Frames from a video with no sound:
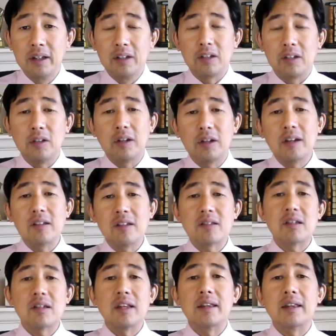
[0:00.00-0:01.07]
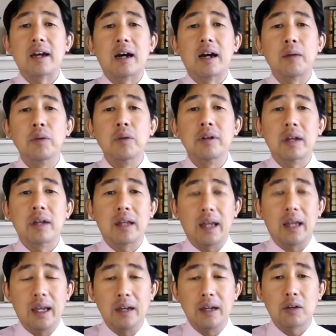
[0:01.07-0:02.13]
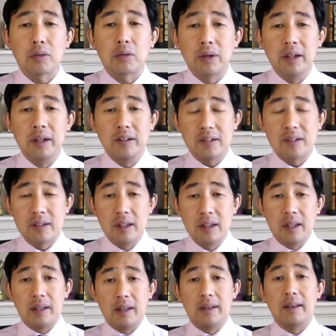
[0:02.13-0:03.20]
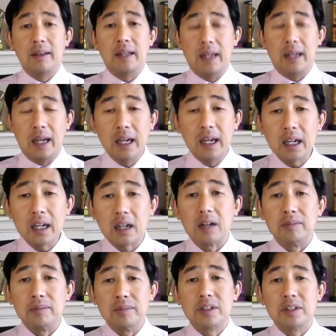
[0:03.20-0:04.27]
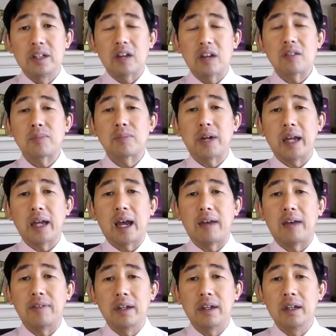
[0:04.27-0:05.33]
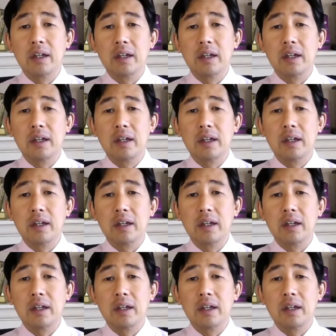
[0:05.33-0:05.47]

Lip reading: So you can see that I would increase the income just by having